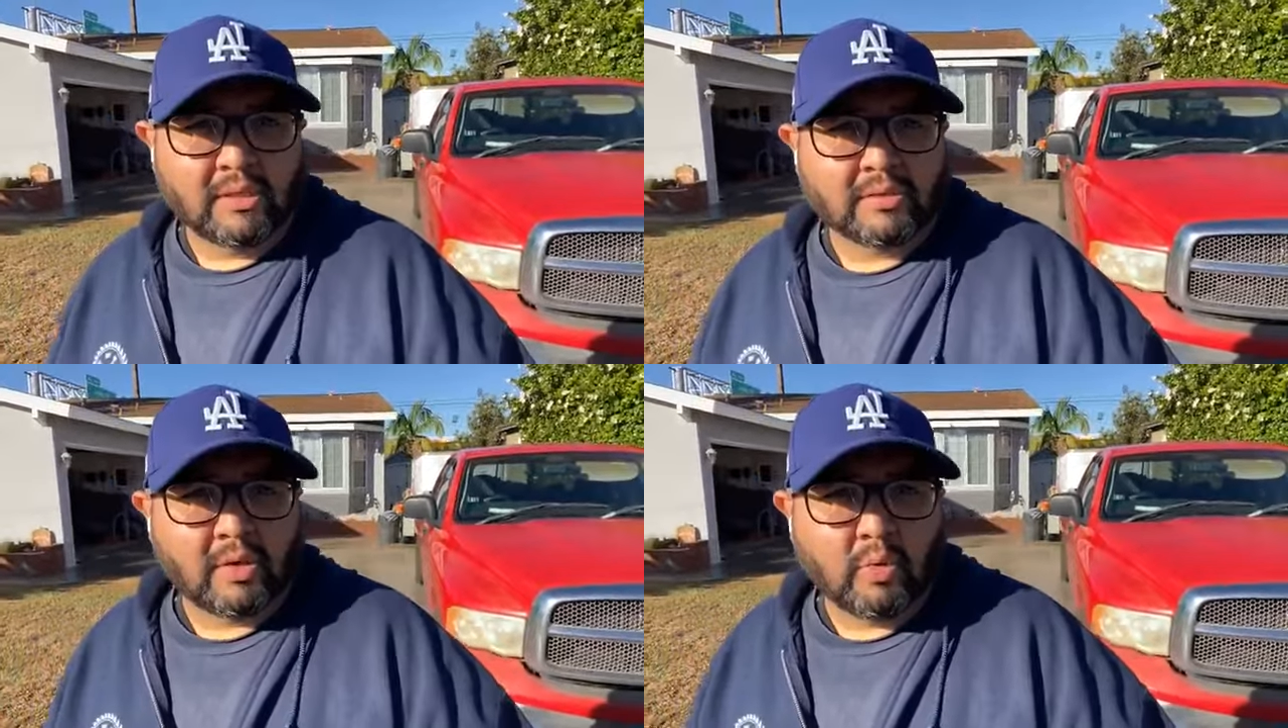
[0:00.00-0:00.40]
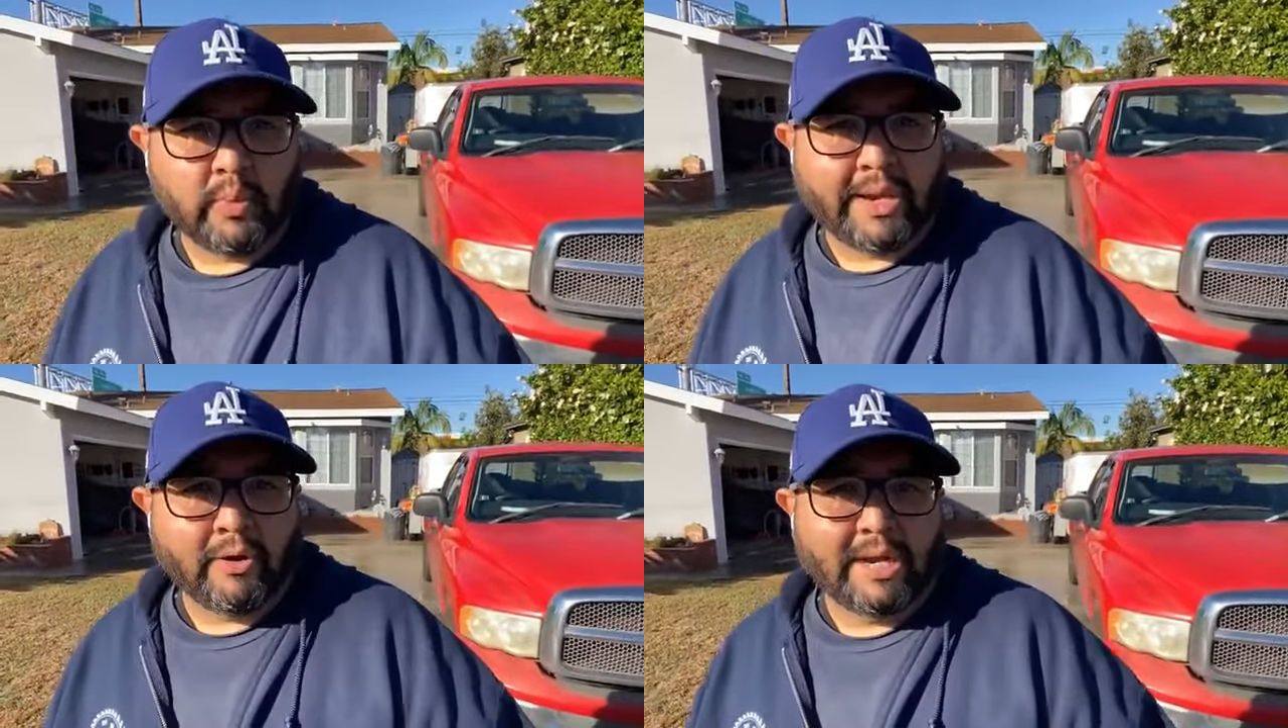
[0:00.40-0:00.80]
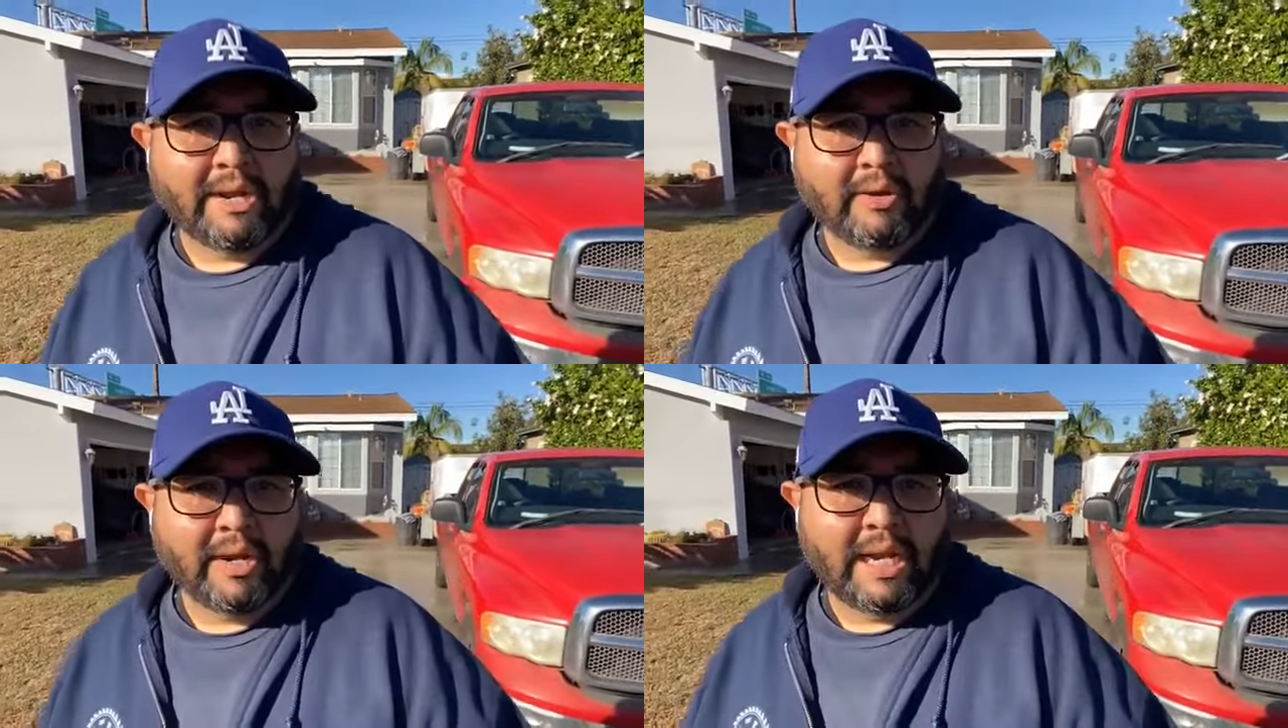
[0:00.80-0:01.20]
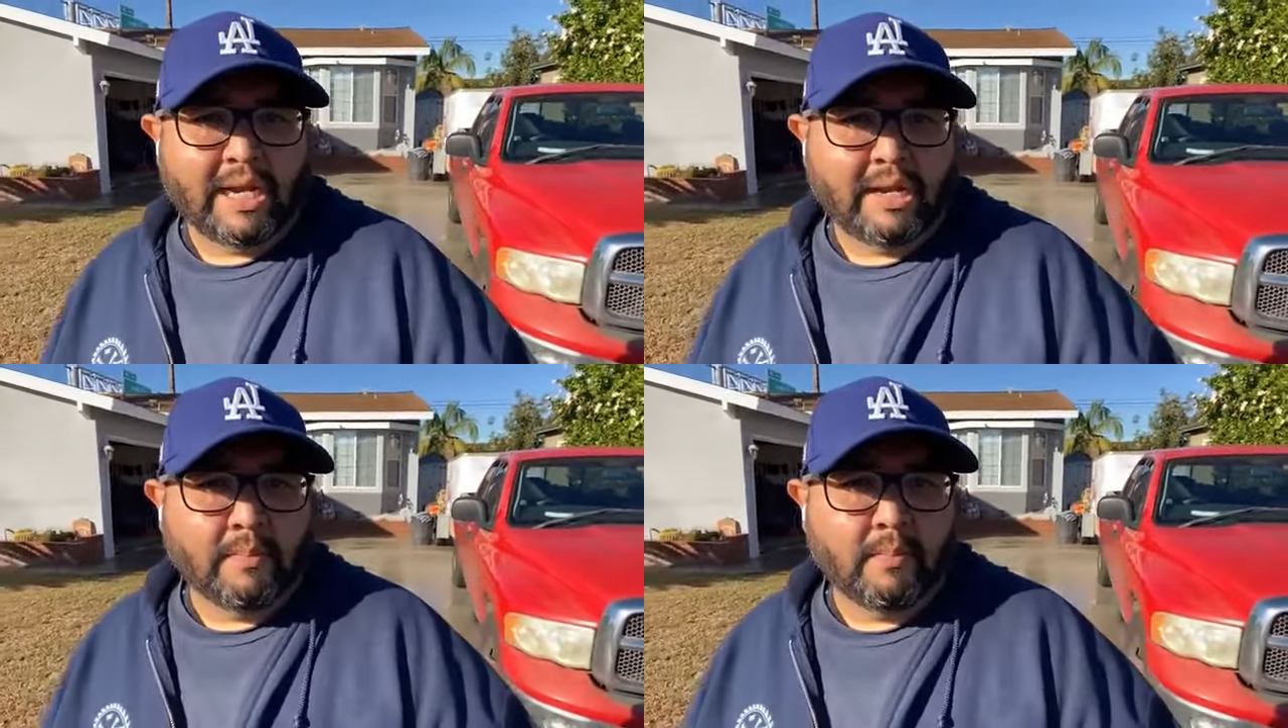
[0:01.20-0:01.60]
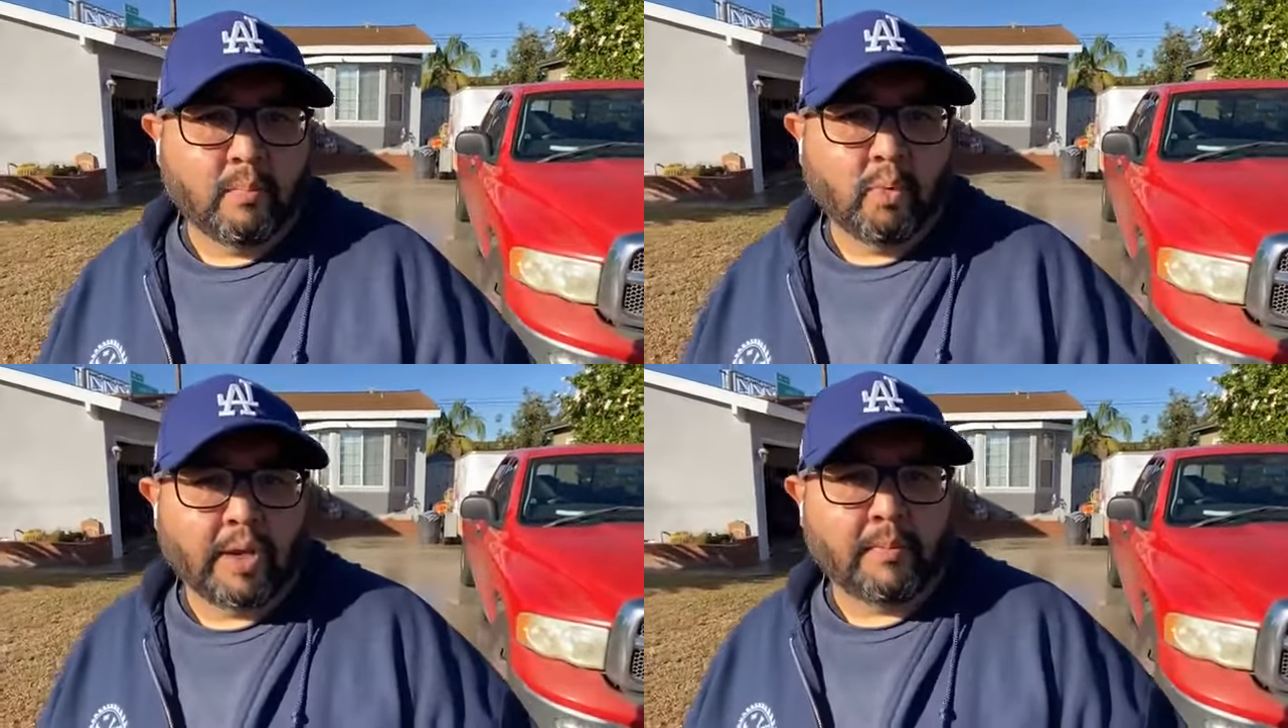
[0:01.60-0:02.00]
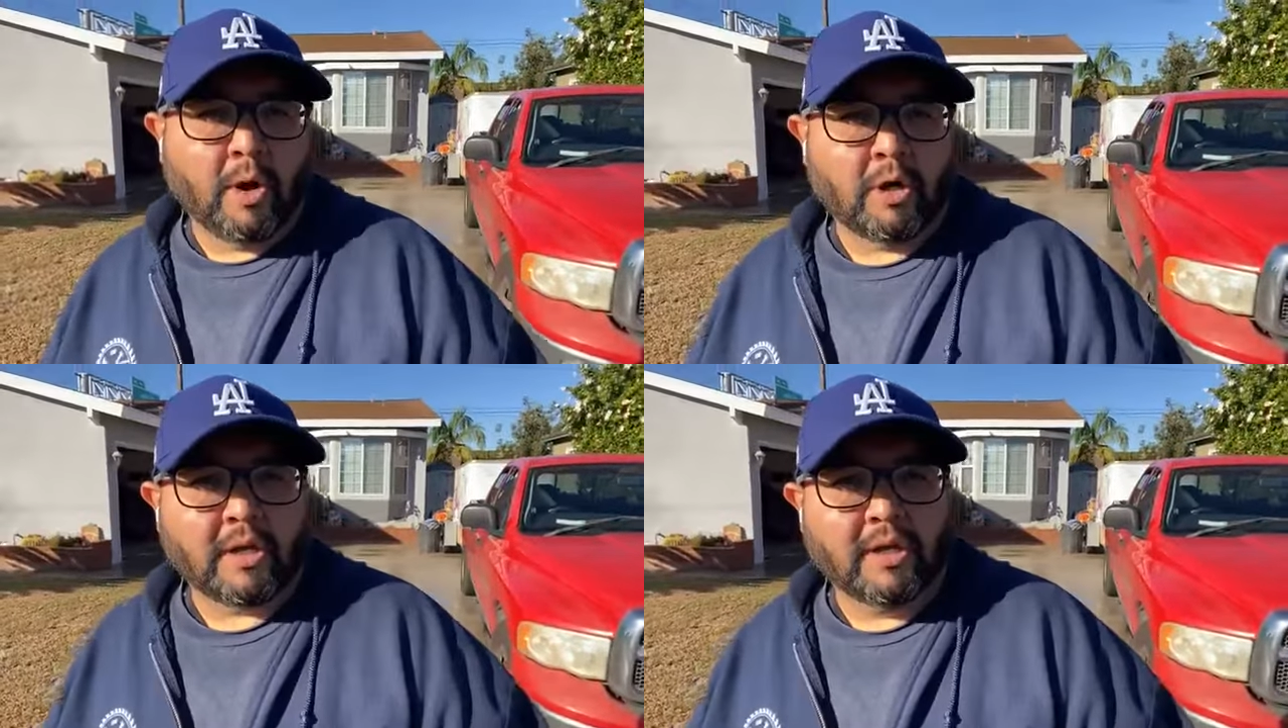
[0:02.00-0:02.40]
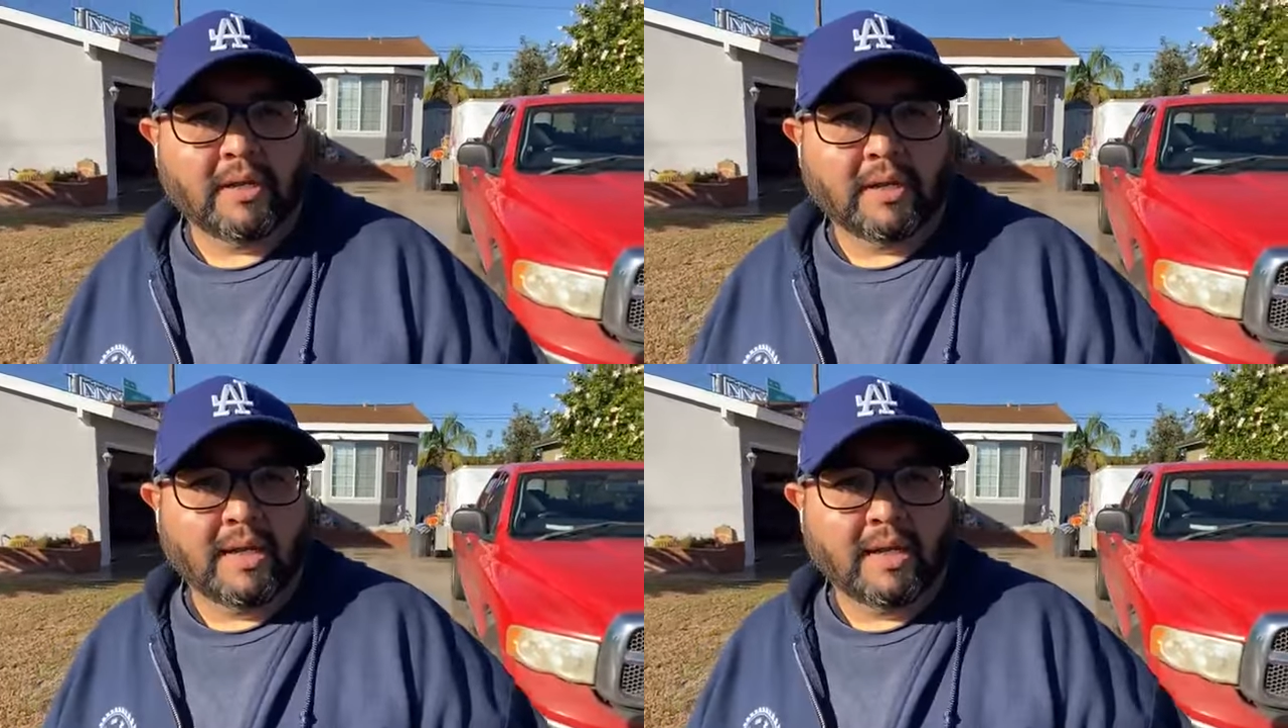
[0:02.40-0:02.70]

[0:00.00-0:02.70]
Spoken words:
So we are here in Buena Park,